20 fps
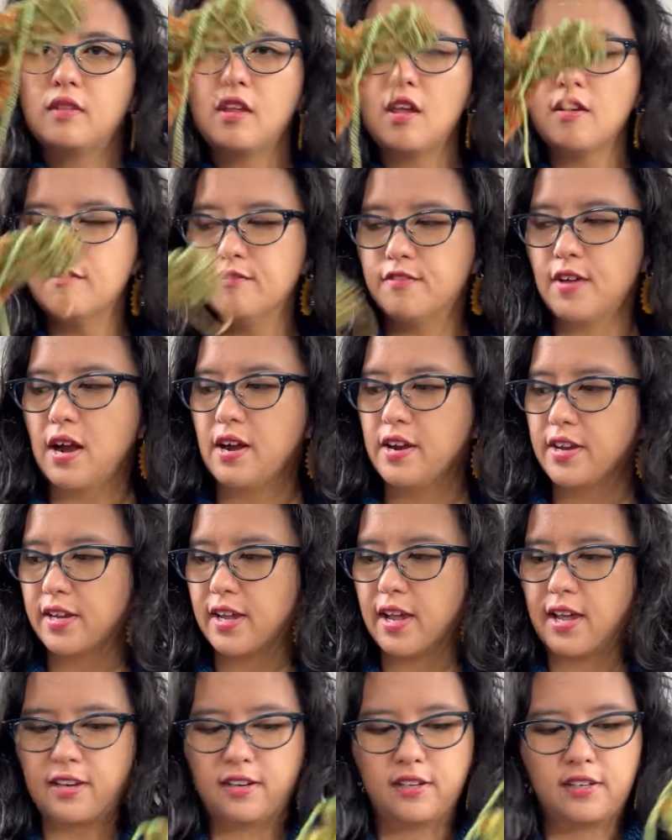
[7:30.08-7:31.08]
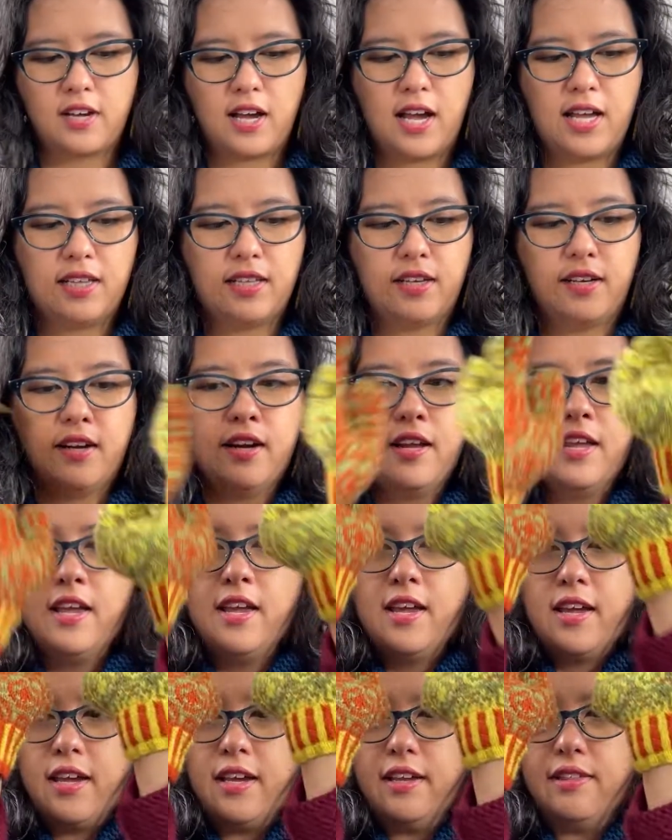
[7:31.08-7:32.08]
variegated color
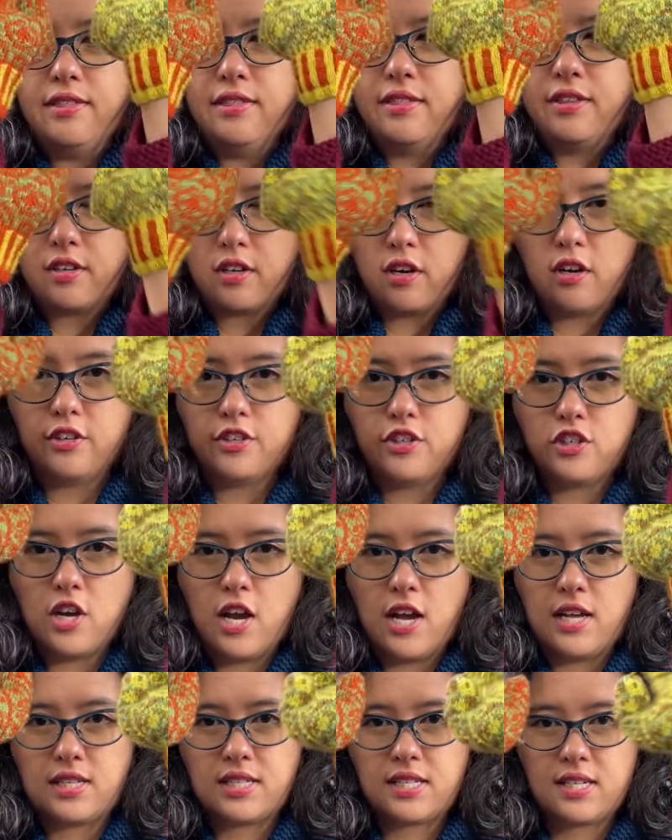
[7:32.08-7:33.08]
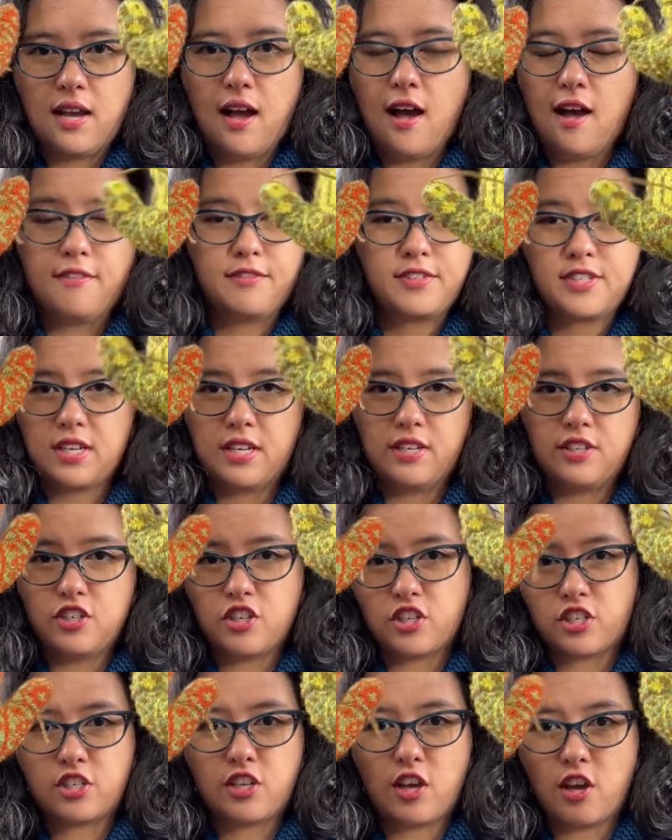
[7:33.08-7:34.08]
in the contrast cuffs and
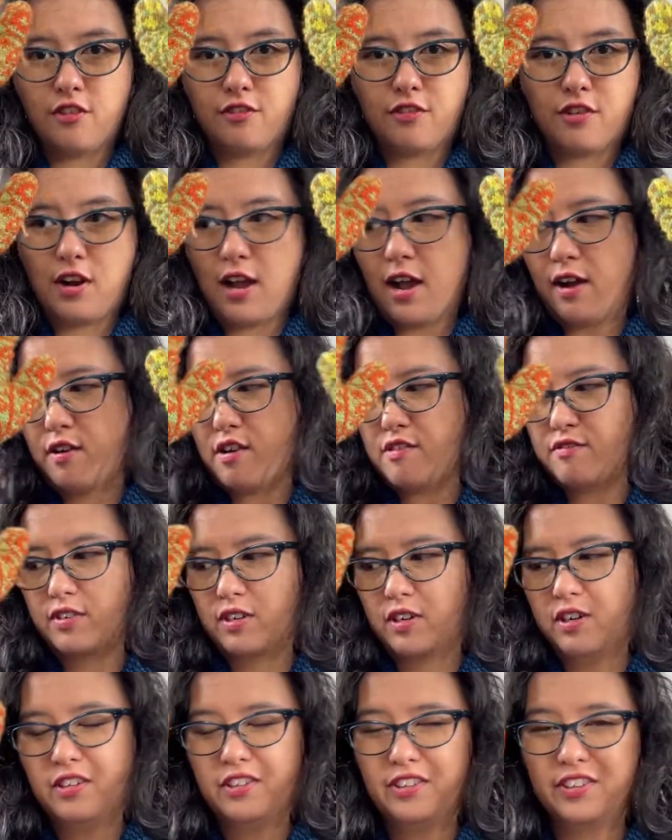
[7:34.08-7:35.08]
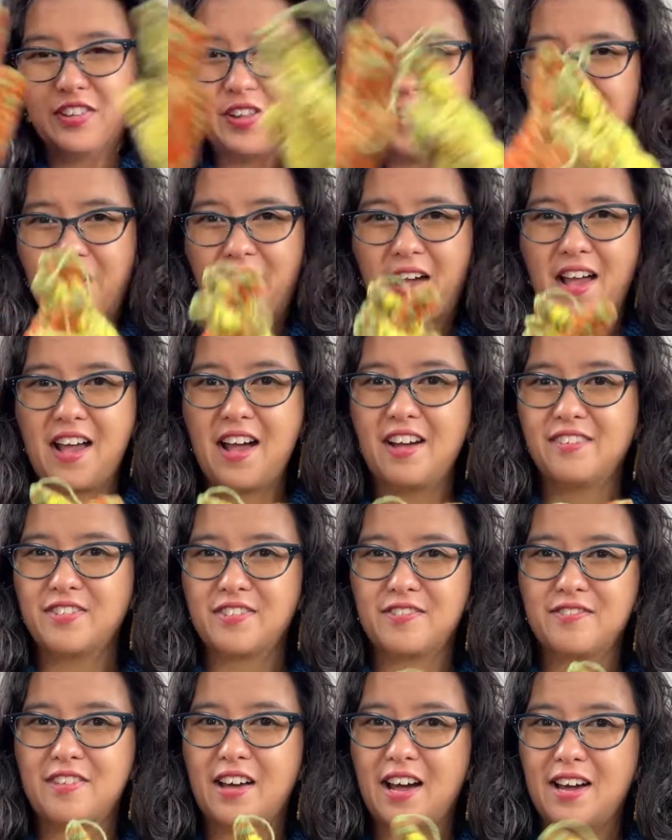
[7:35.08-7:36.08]
just go for however long I have
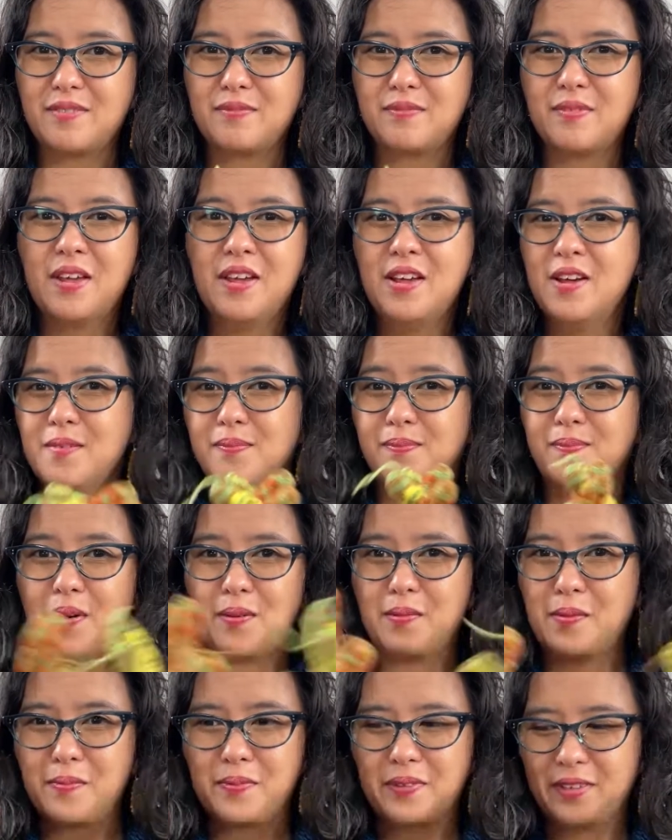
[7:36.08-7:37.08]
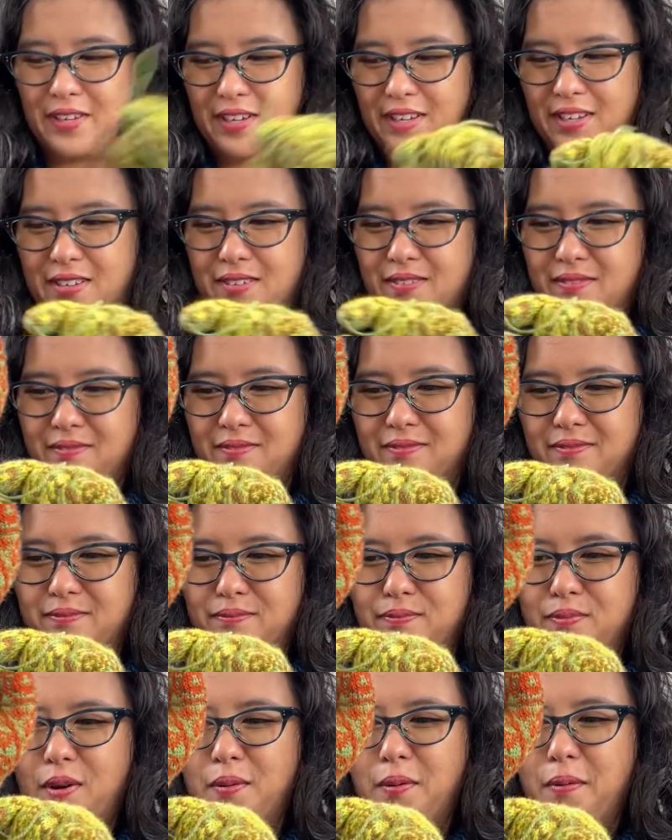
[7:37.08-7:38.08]
of that. Probably
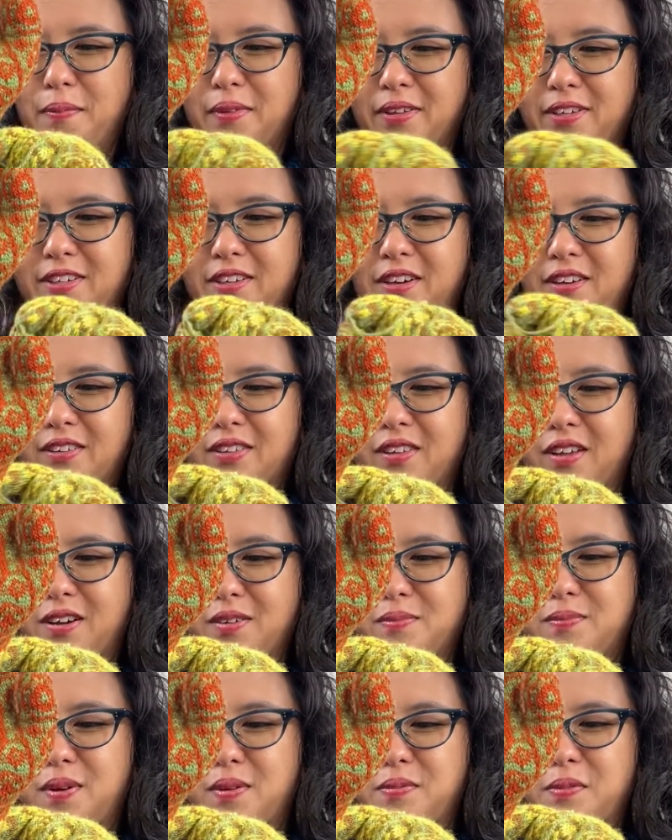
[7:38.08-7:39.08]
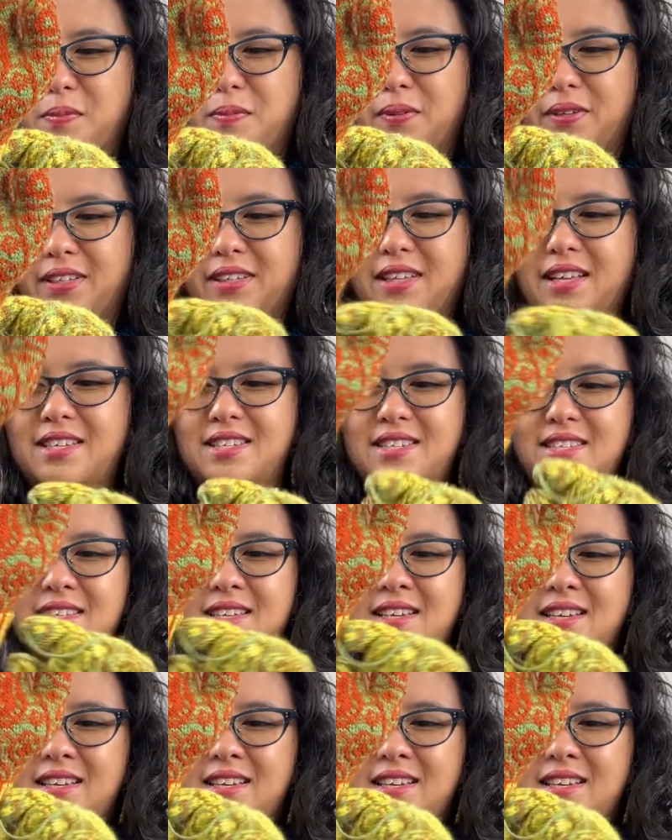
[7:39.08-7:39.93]
not long, probably less